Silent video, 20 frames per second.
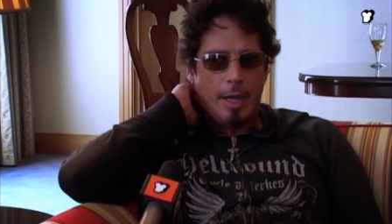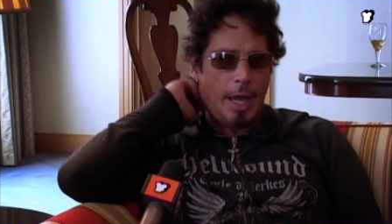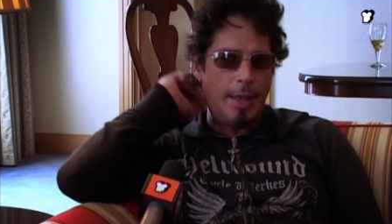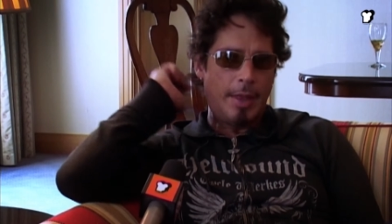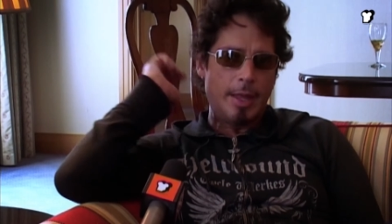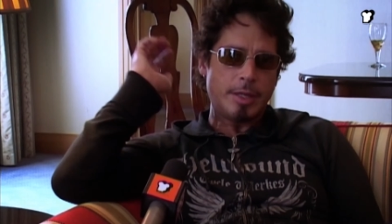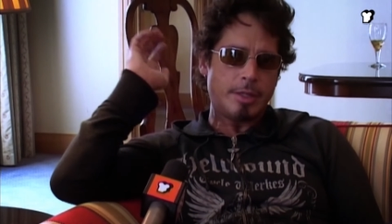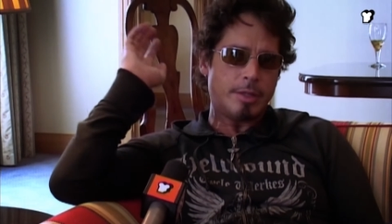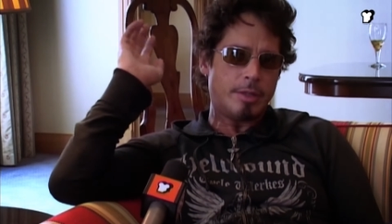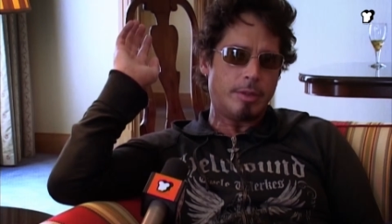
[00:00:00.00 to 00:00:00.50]

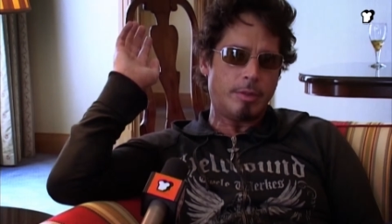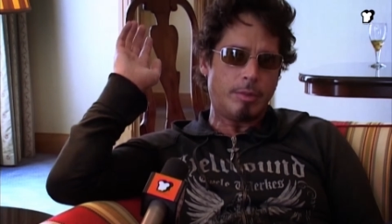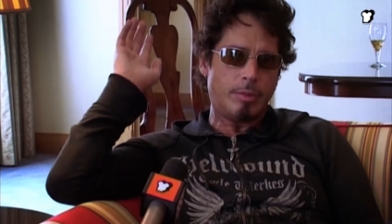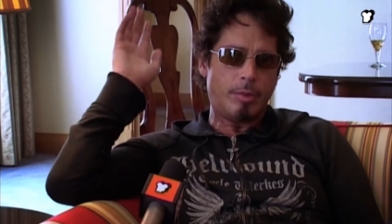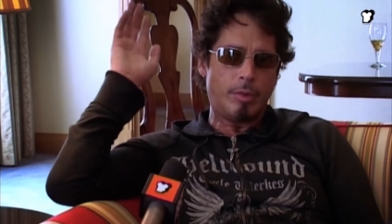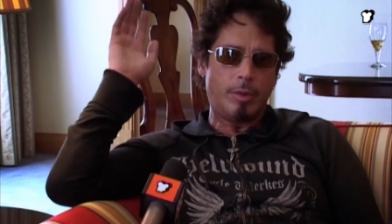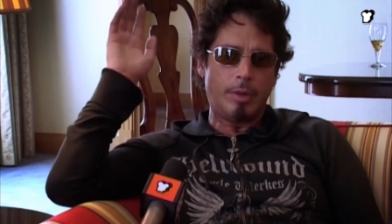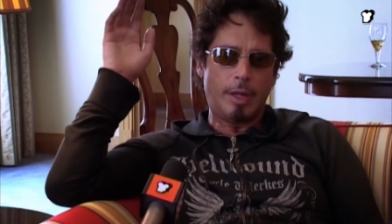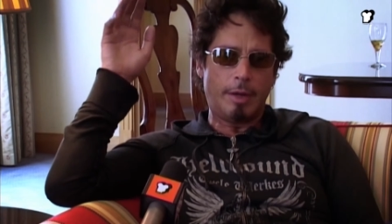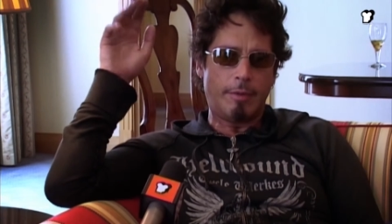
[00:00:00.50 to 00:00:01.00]
And that's the
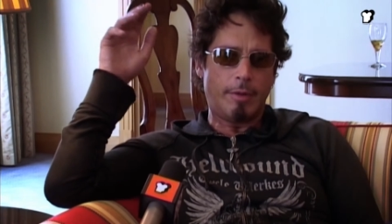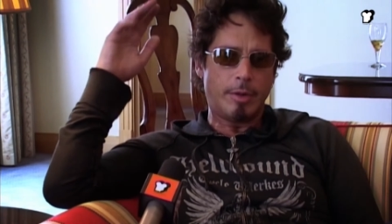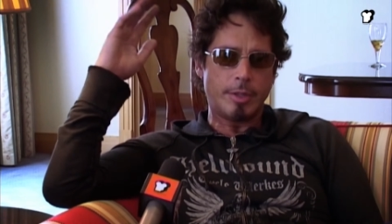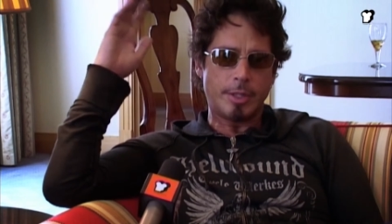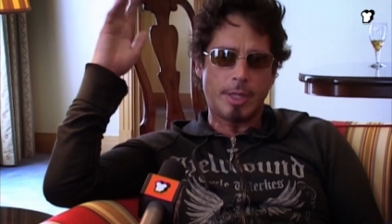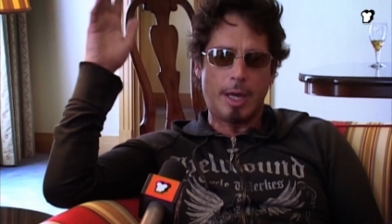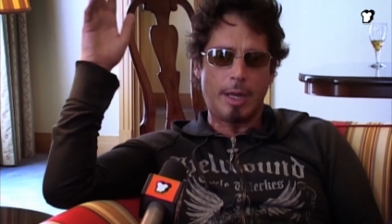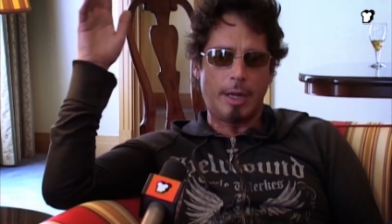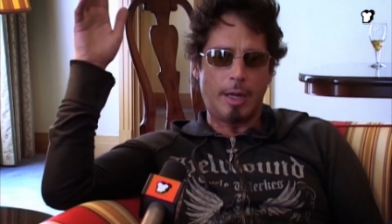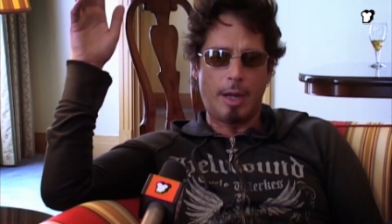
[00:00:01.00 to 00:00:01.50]
rule I've
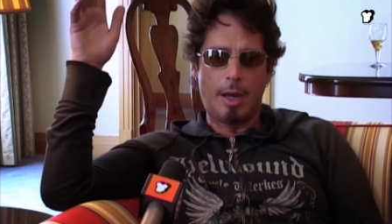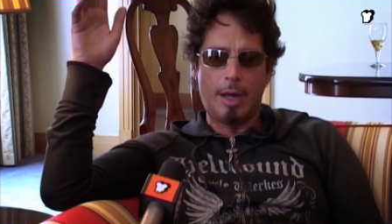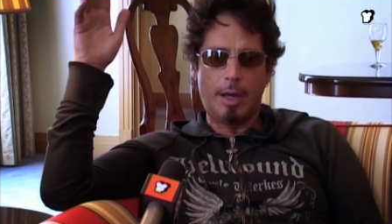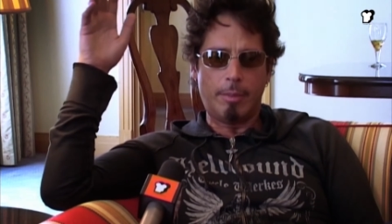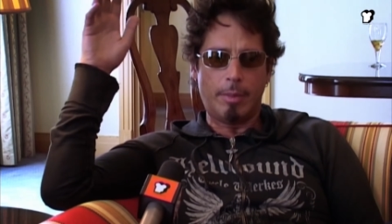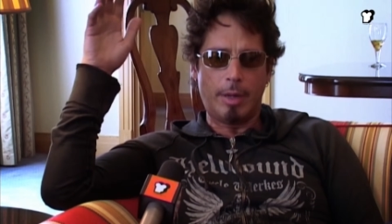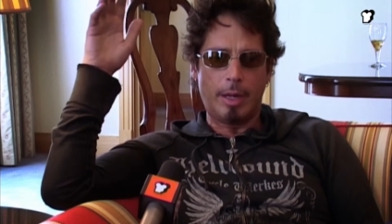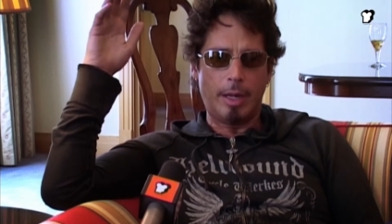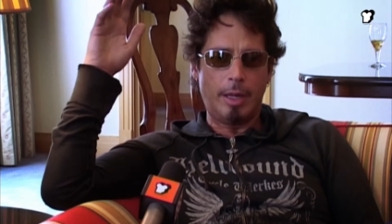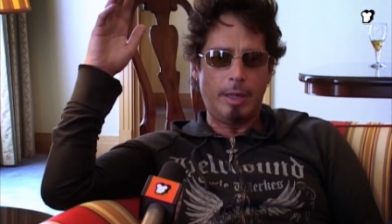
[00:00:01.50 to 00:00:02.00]
always kind of
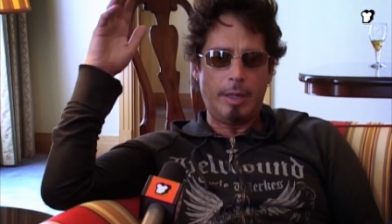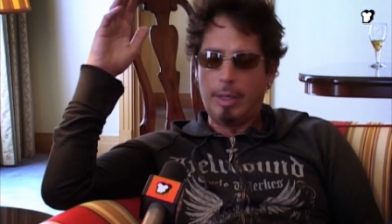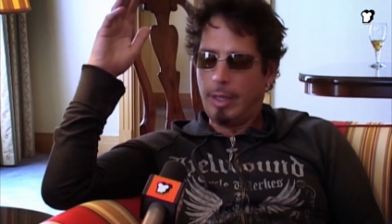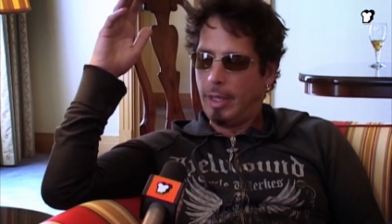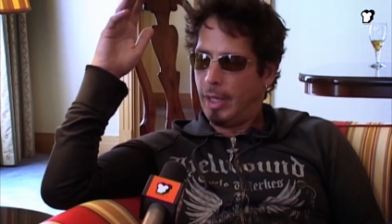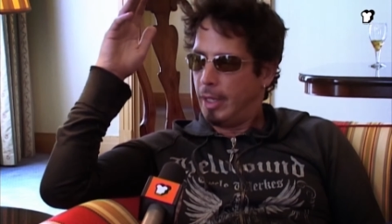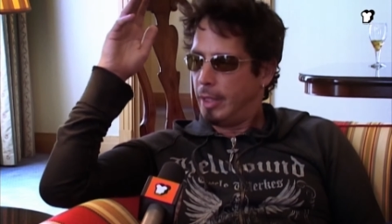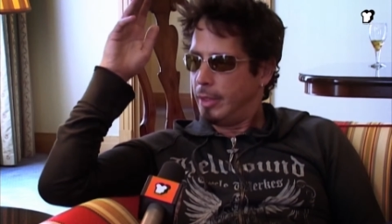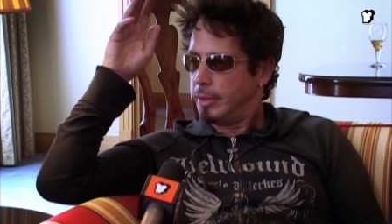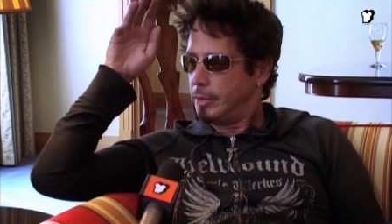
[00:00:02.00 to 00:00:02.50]
gone by,
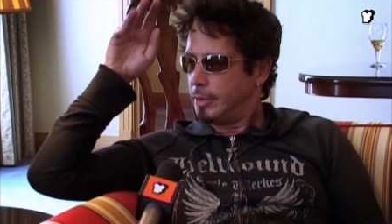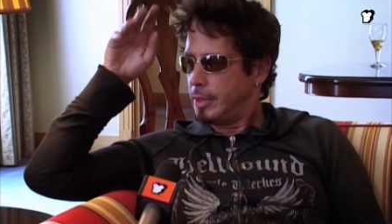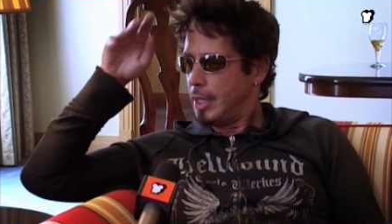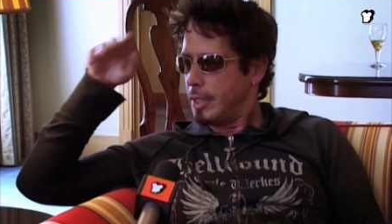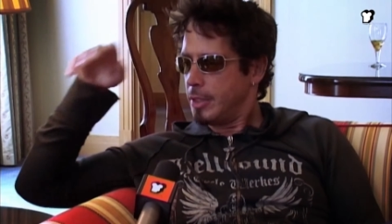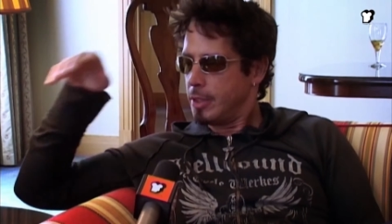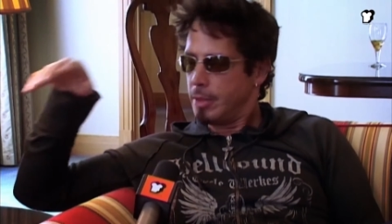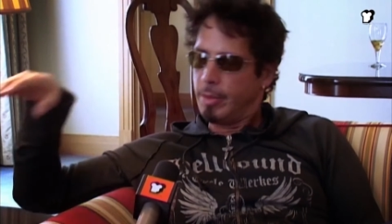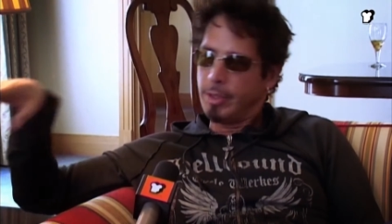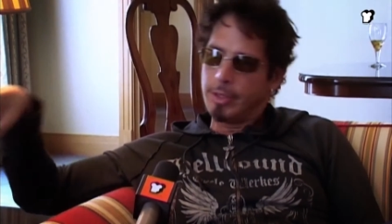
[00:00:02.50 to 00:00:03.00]
and it
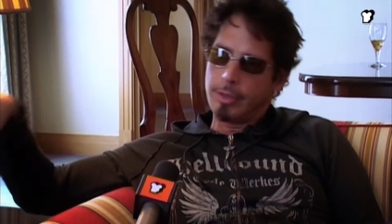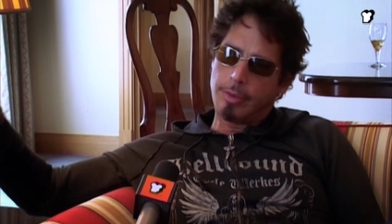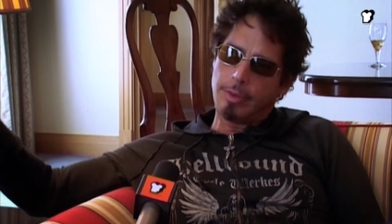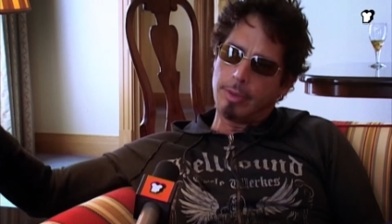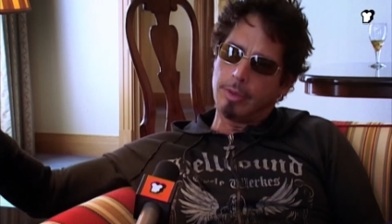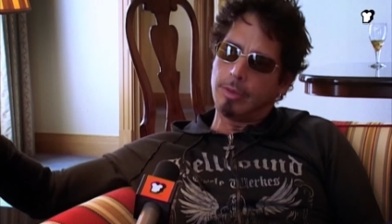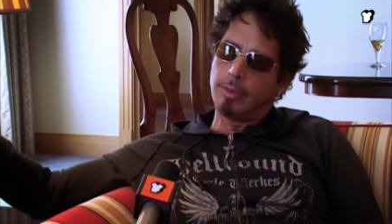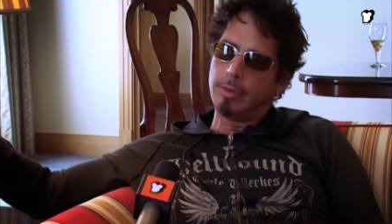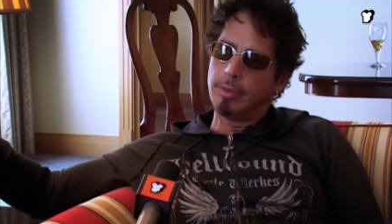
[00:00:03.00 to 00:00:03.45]
tends to be true.